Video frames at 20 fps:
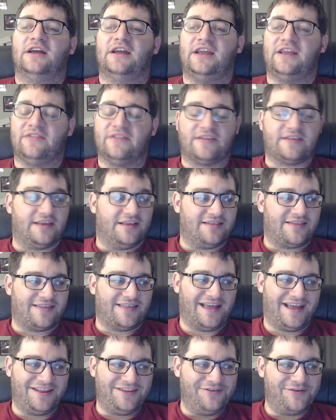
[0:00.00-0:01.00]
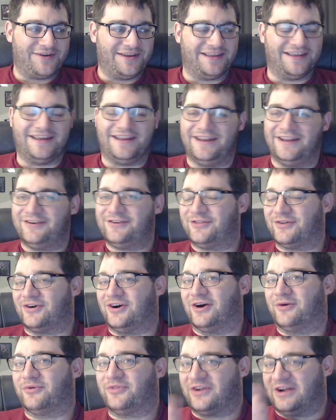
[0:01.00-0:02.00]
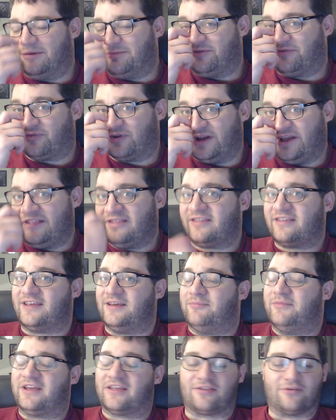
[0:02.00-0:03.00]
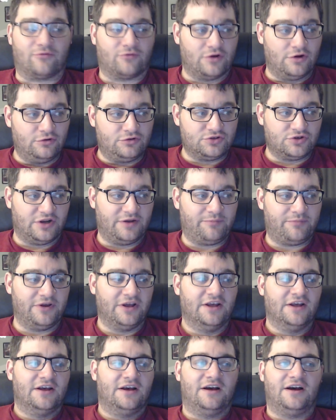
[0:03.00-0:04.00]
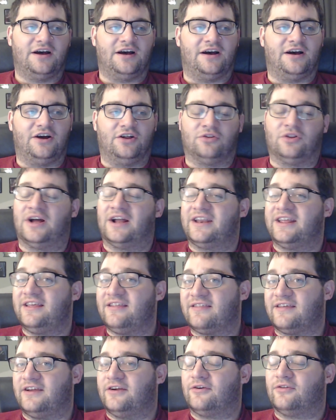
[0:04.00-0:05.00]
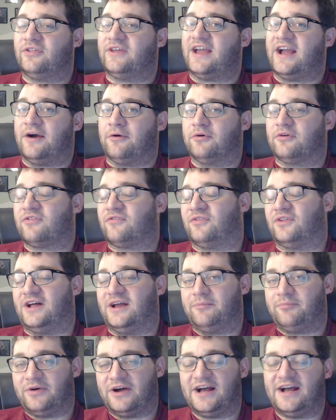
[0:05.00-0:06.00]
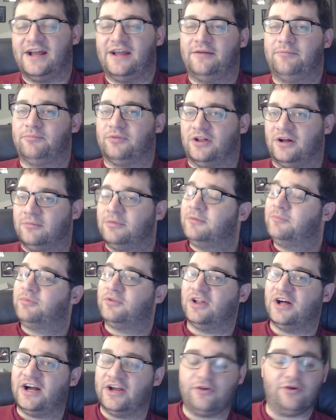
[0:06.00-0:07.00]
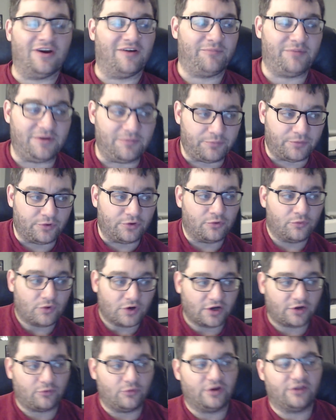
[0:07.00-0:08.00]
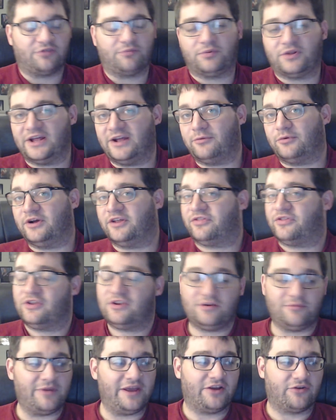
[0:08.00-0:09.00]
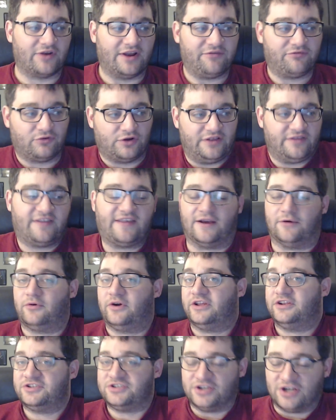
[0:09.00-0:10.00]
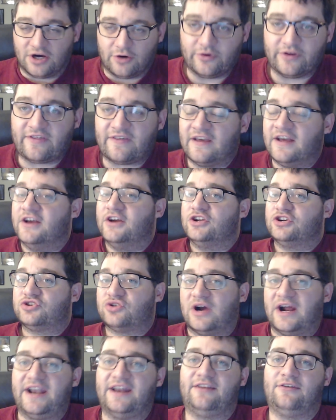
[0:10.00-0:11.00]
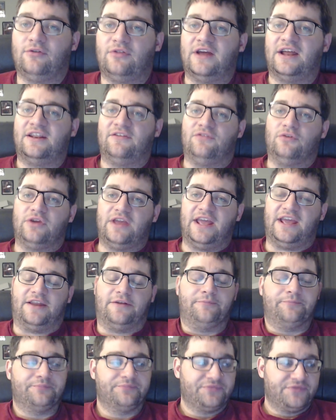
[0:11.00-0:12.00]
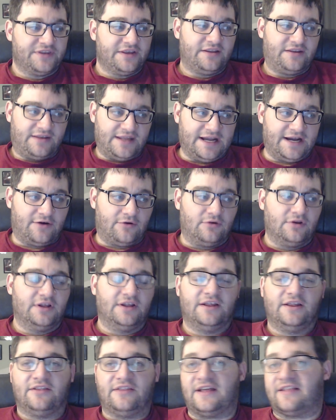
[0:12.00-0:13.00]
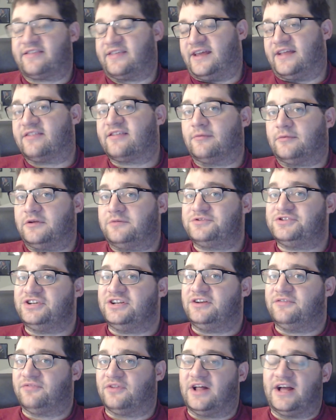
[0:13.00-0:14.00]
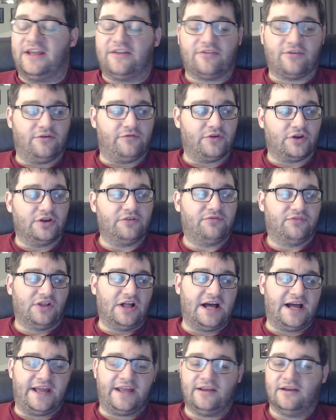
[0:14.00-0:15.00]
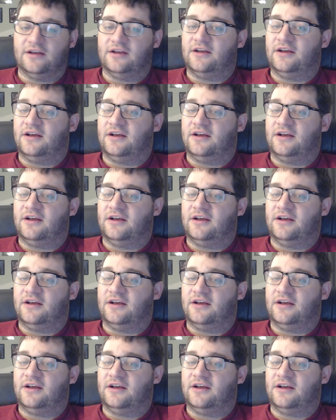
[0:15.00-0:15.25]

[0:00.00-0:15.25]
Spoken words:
in the sense that you can get into the car with a couple friends. It makes the road trip a lot easier. The hours fly by, blah, blah, blah. You have people to work with, play with, and you make great friends that way. You should always try to do that if you can. Now, that said, sometimes you need to fly. So if you're going to fly,